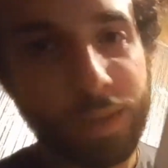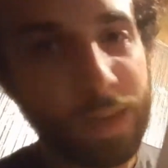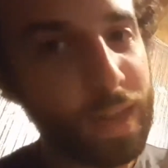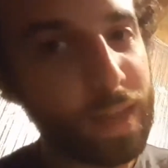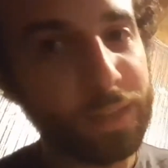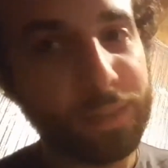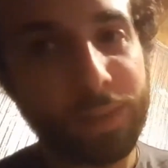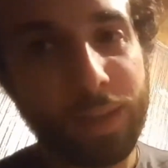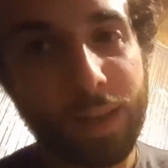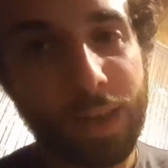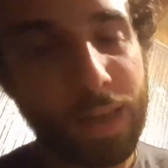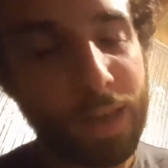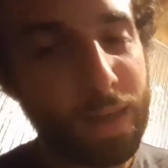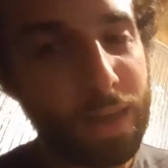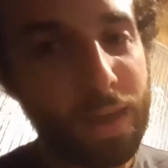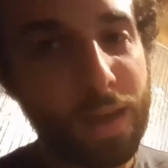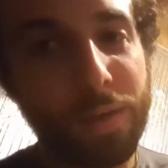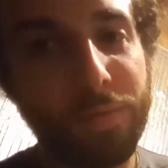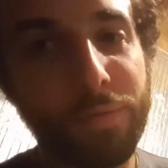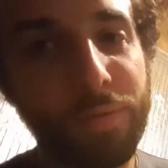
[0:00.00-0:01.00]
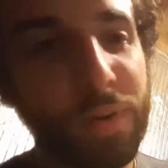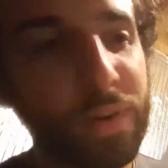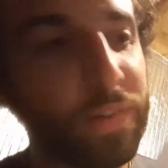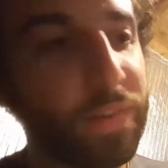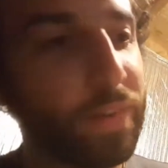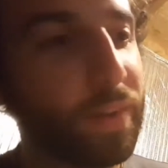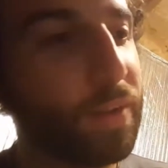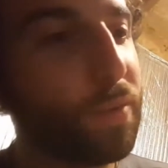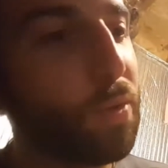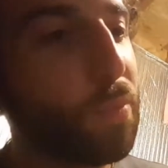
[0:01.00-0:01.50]
It has every
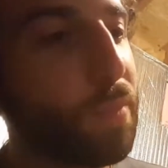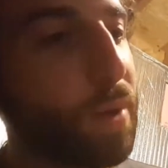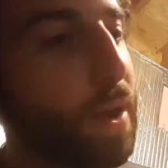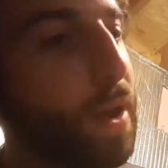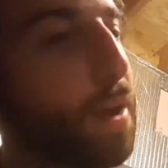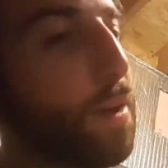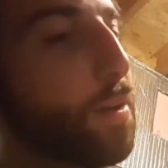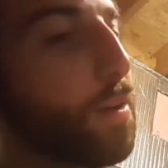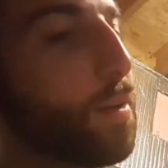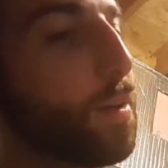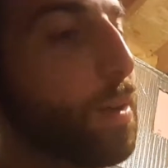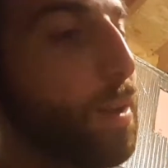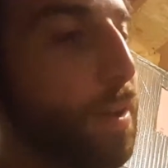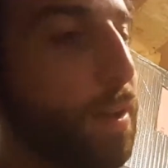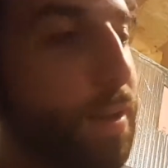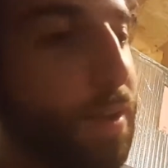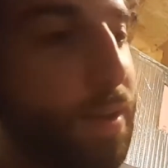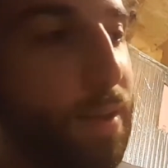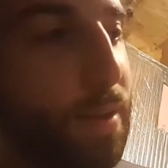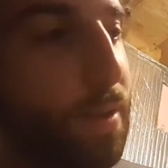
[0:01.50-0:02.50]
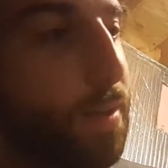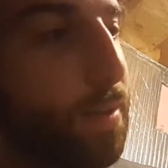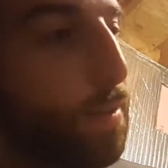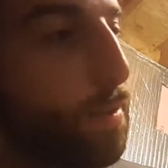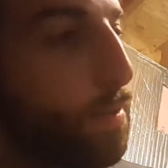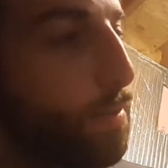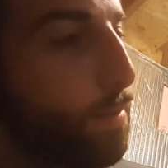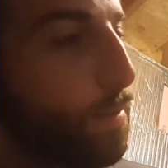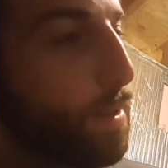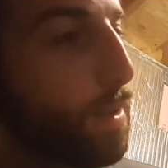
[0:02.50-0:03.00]
single pattern
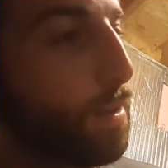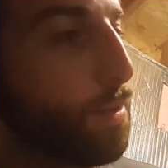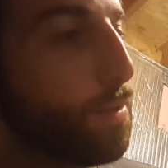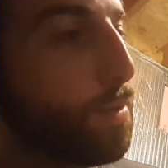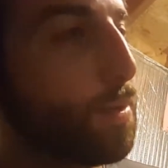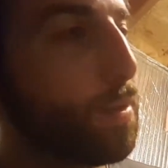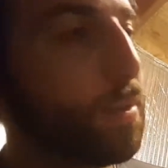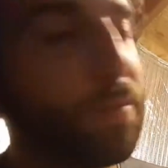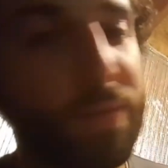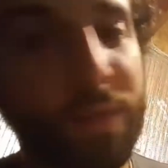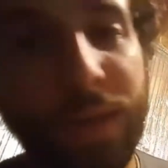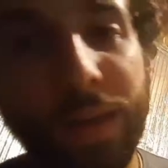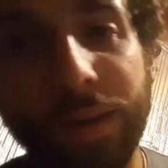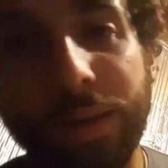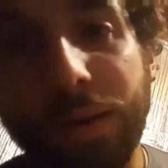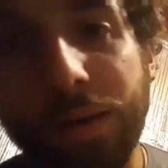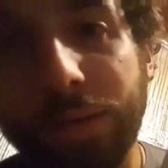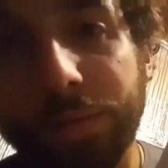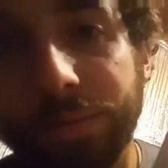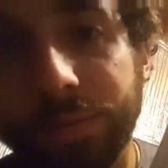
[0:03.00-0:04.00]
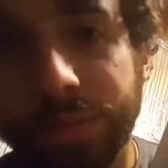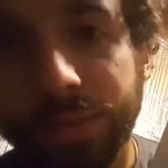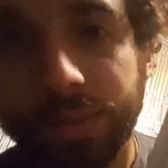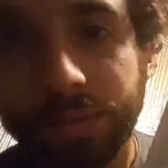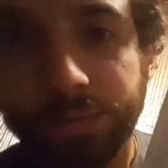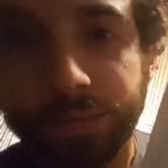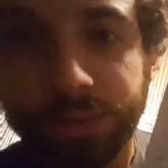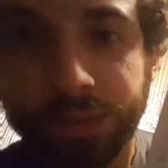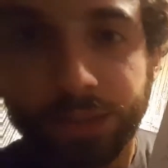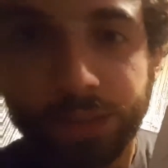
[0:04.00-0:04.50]
that you could think of,
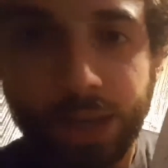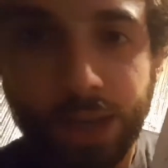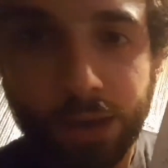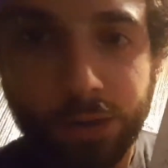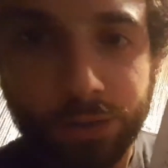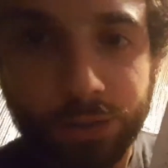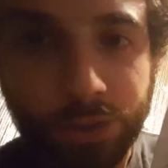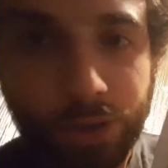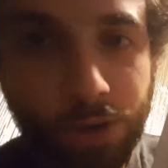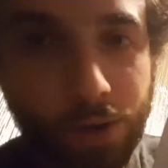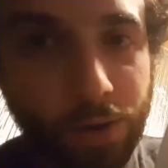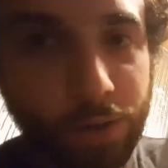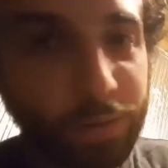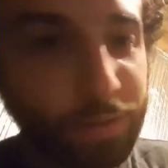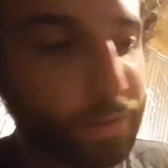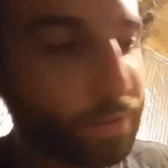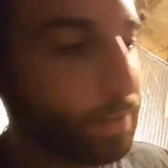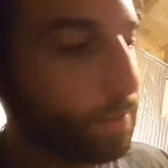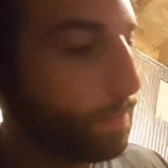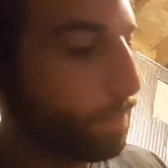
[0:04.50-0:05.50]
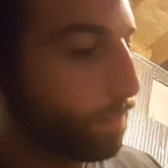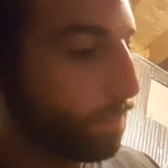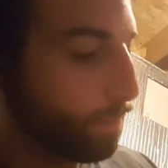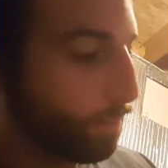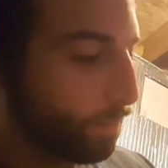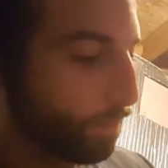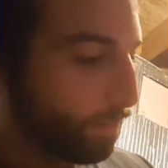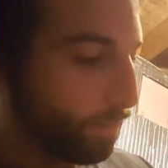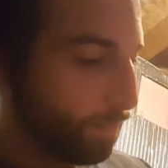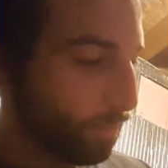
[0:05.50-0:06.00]
scale charts,
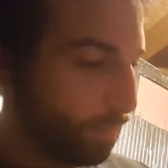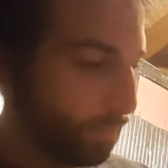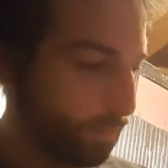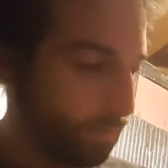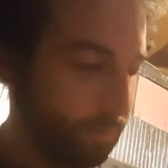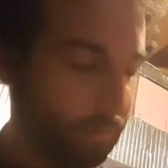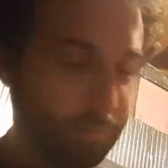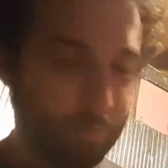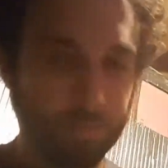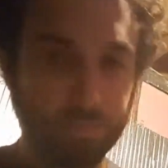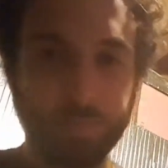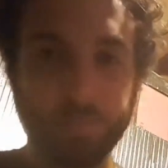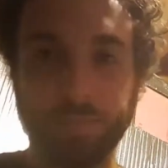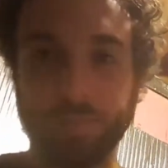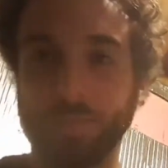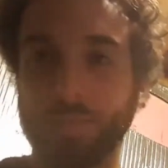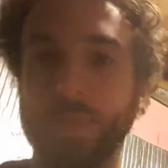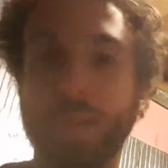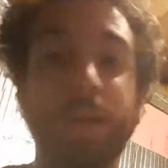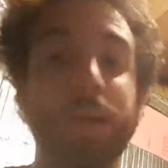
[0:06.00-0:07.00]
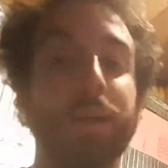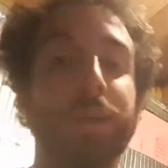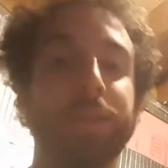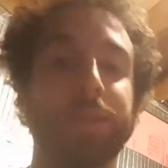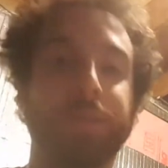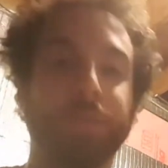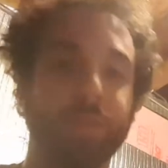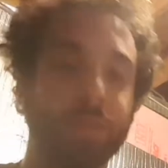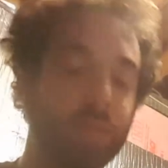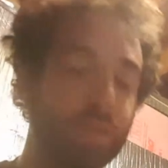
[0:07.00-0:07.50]

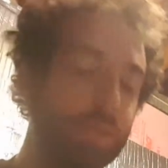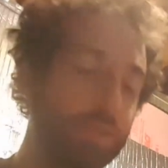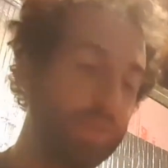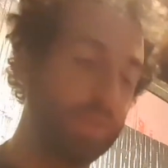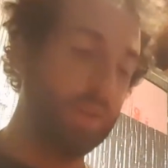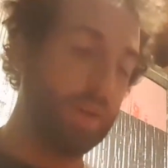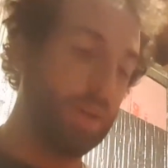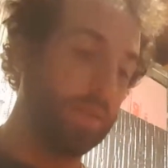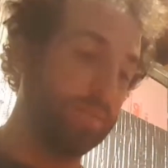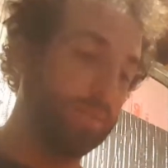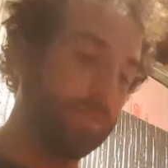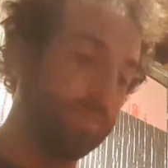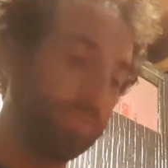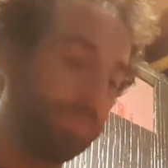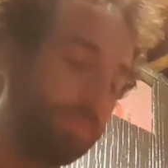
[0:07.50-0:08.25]
tons of good stuff.